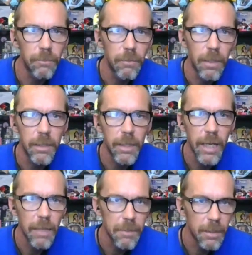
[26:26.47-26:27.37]
any
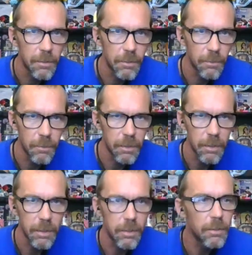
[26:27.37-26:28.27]
apps that you don't want to
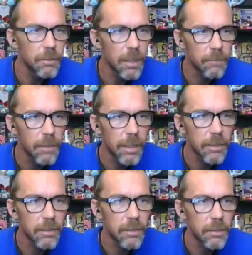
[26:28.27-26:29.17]
continue having
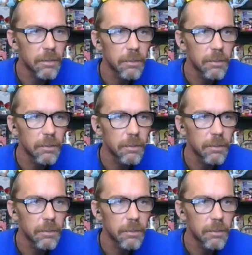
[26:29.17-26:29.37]
access.